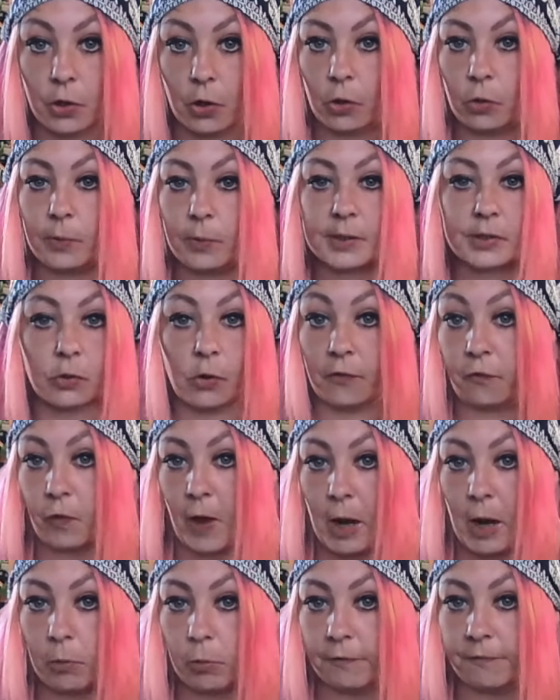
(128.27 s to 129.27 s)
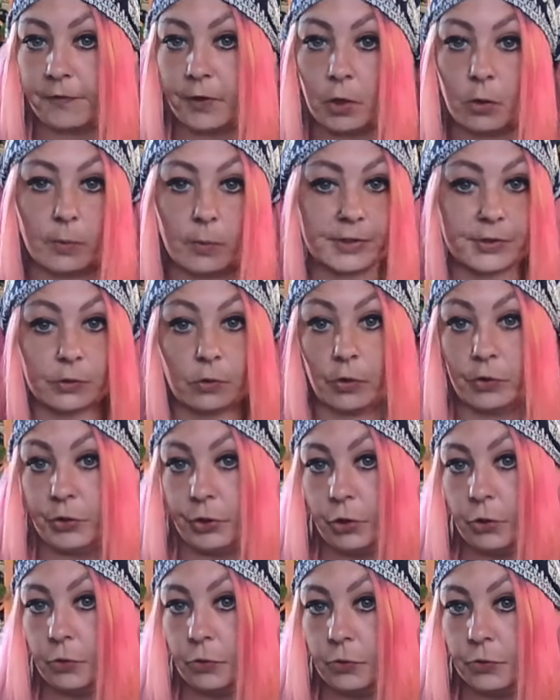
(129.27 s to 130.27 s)
It's not a flower review, it's not a
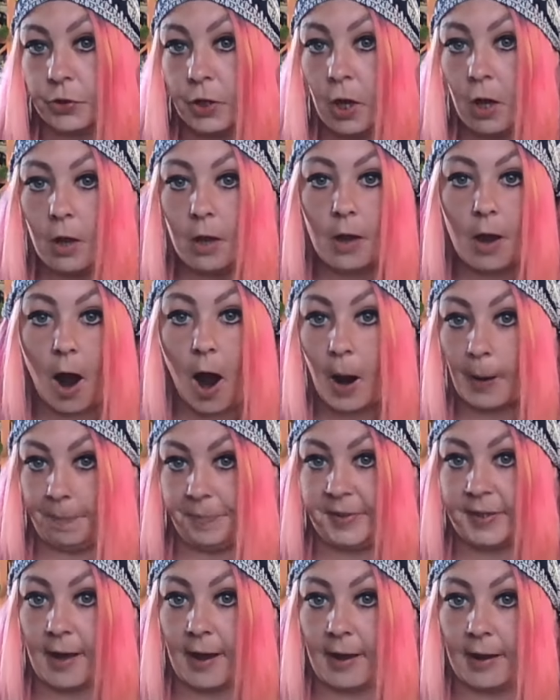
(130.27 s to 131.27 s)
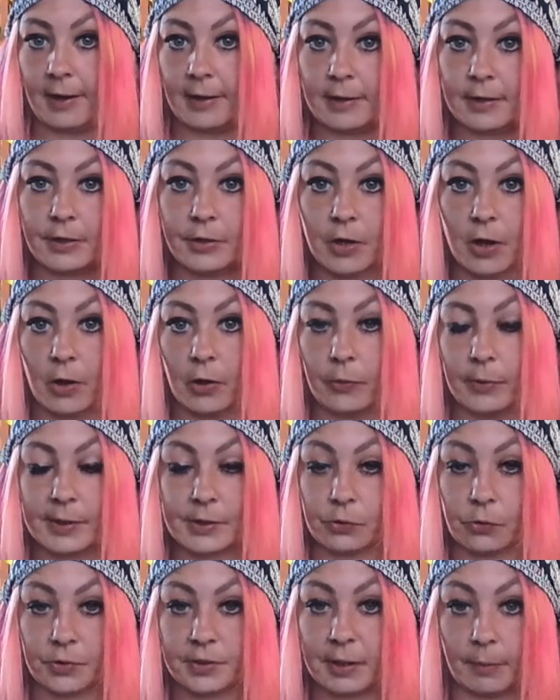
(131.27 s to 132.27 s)
news update,
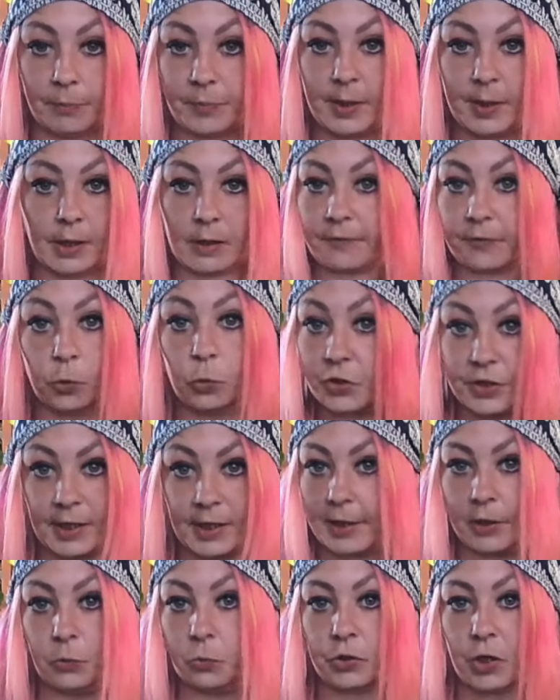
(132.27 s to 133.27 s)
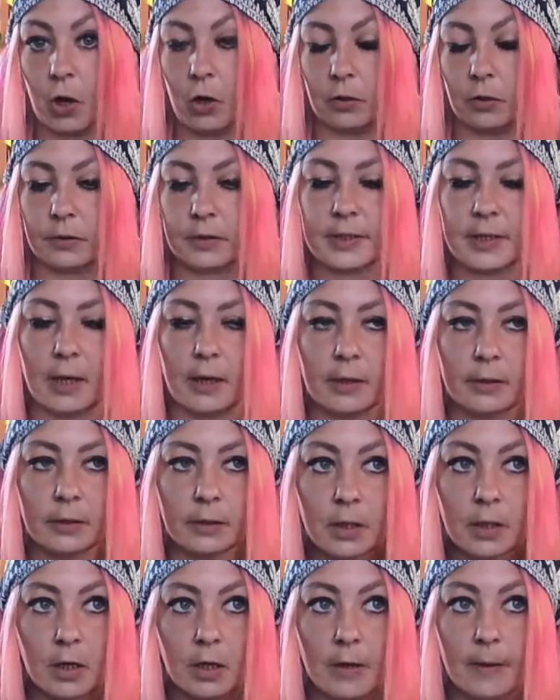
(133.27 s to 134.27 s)
it's not something all singing or dancing,